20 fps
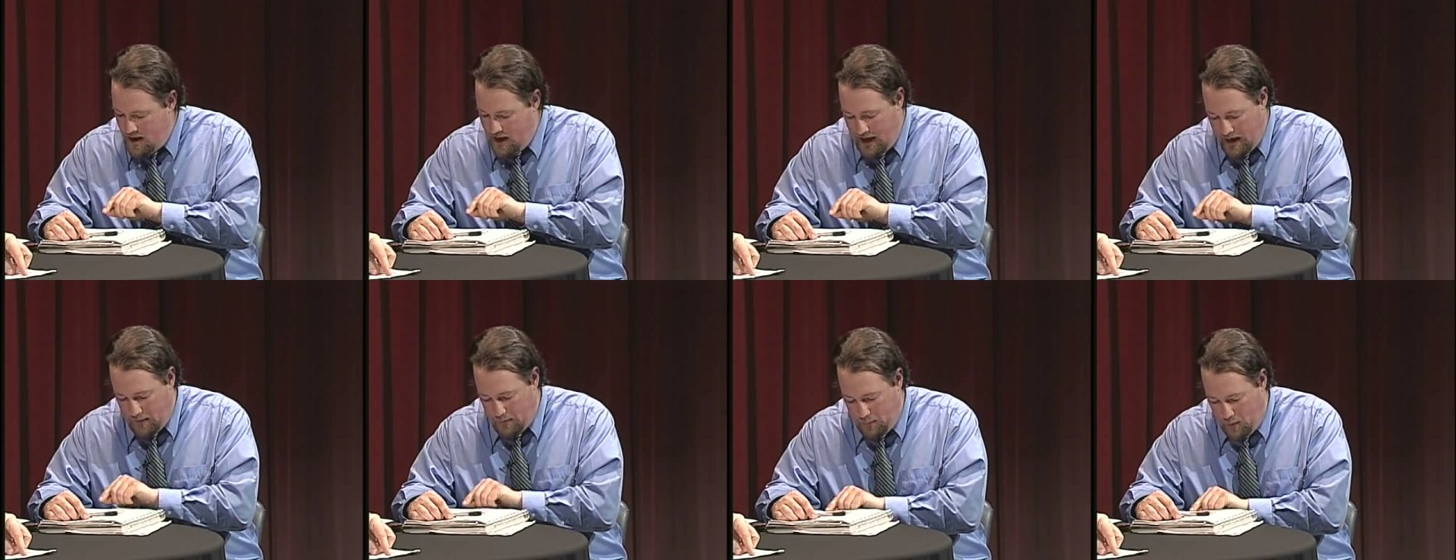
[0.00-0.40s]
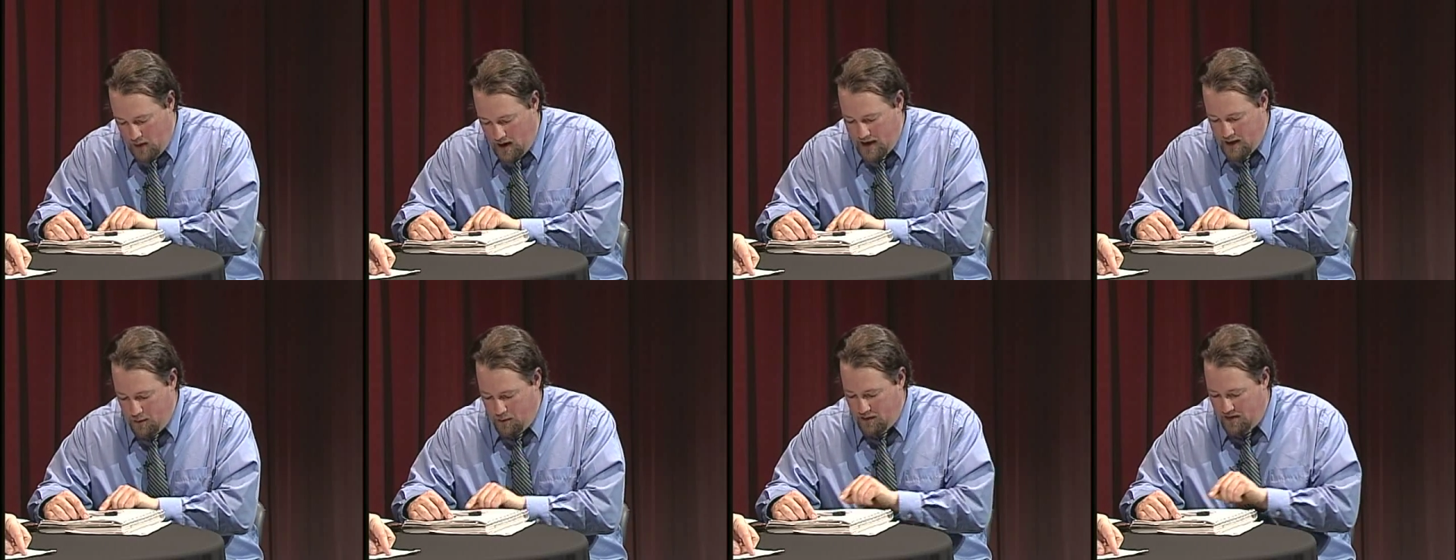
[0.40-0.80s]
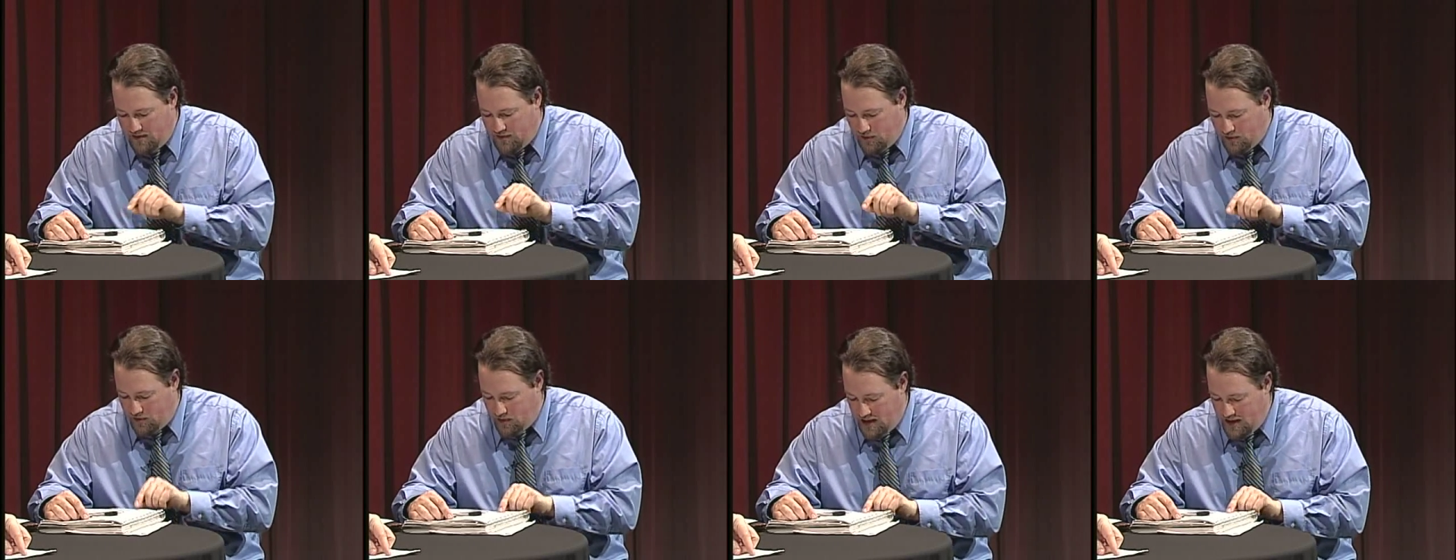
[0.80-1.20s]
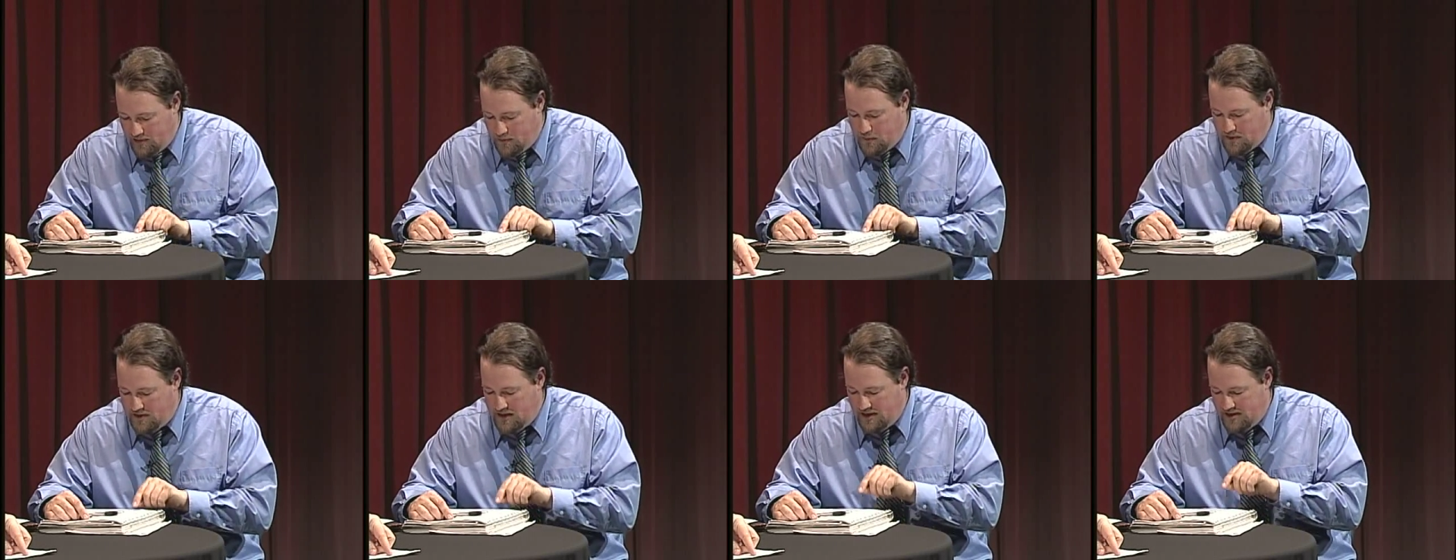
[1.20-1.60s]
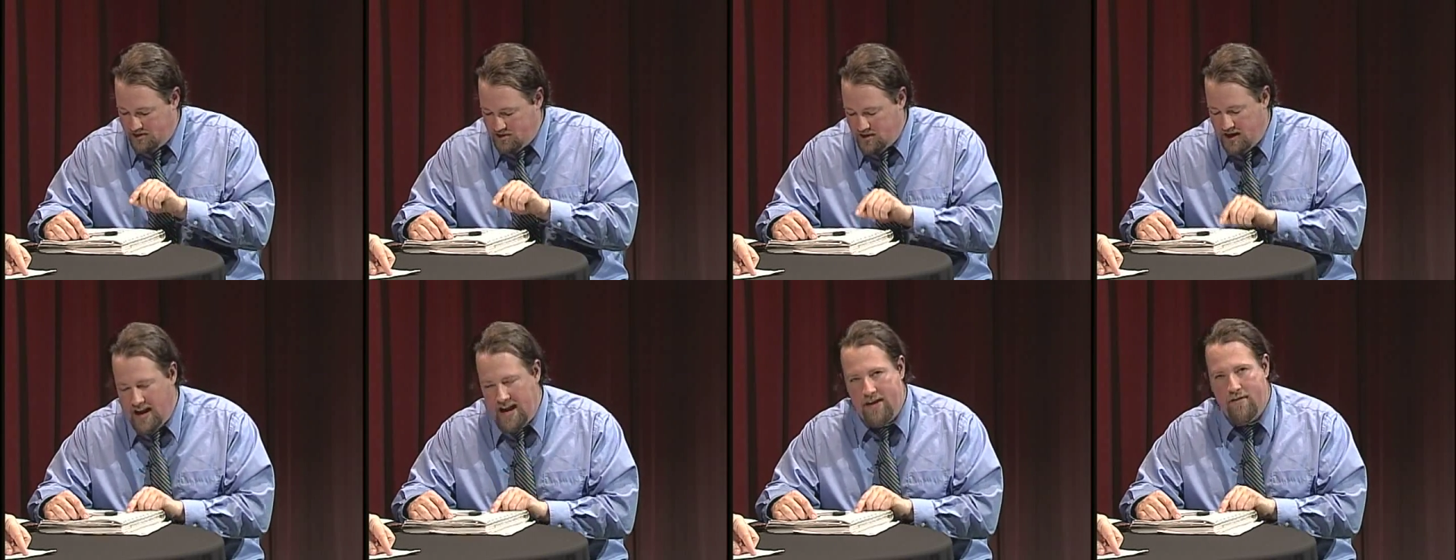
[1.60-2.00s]
and priorities for
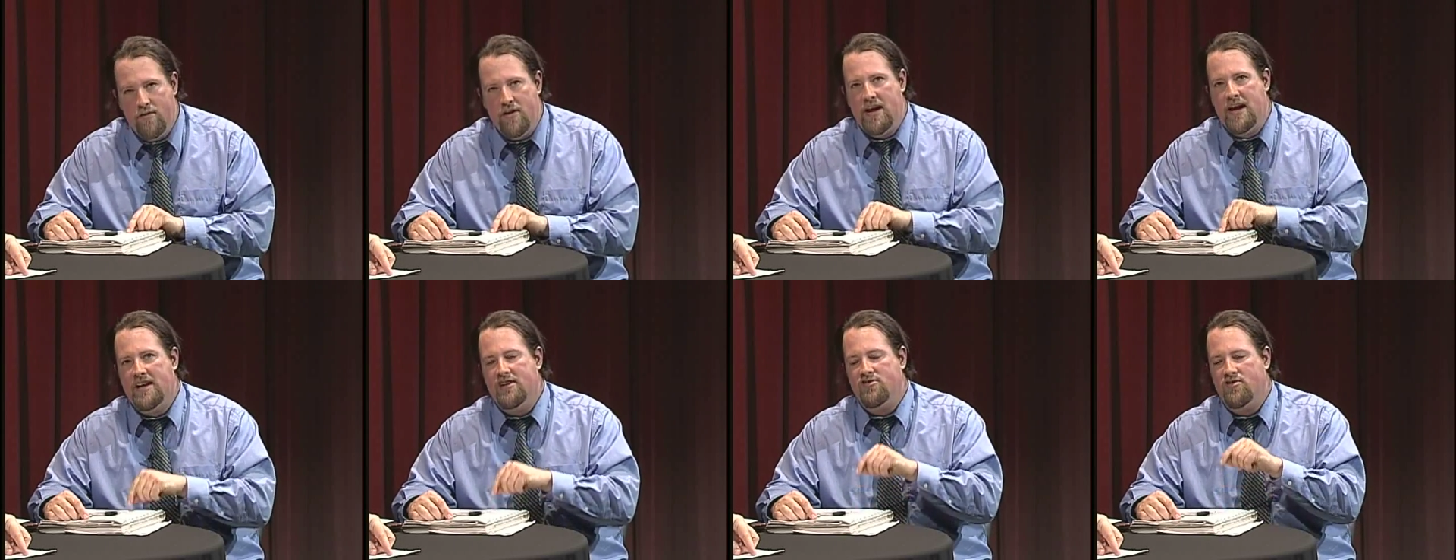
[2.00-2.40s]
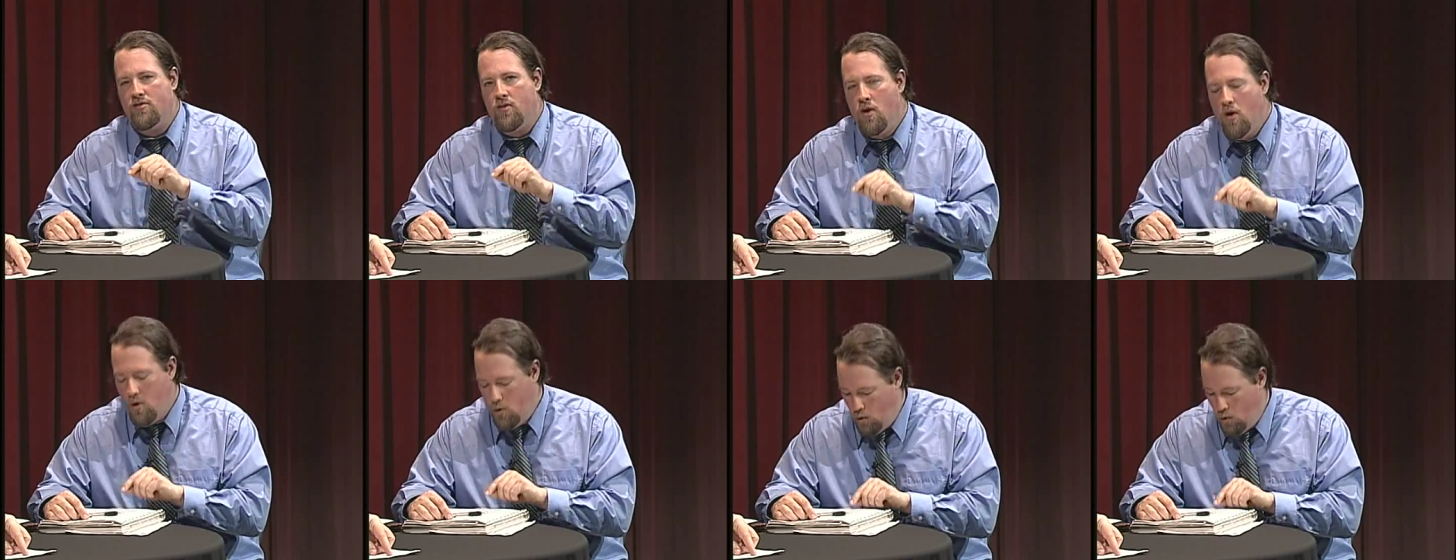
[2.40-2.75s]
transportation, aviation,